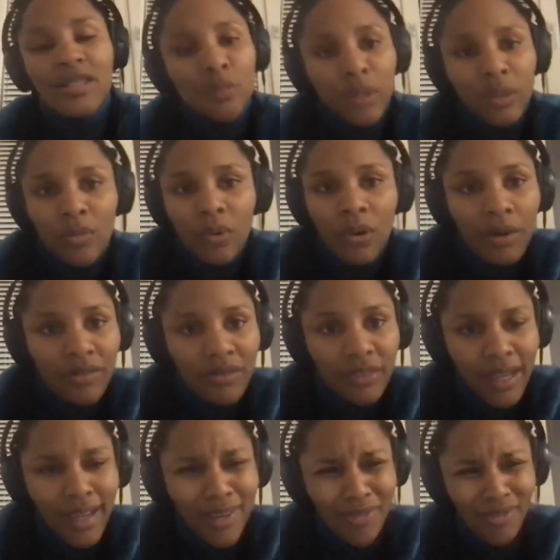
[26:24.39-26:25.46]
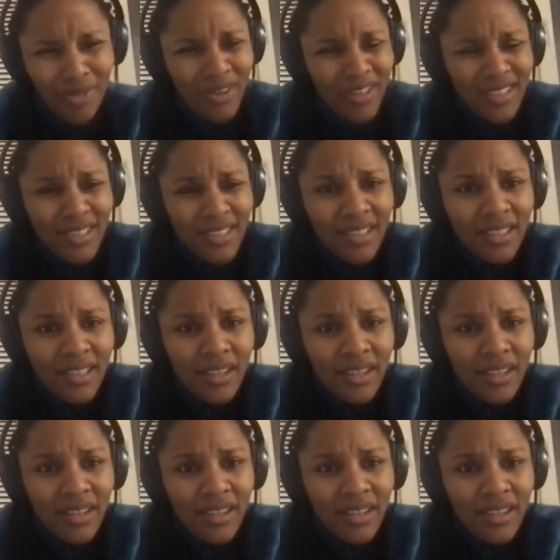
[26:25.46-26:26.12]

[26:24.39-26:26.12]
to be more of that, of course.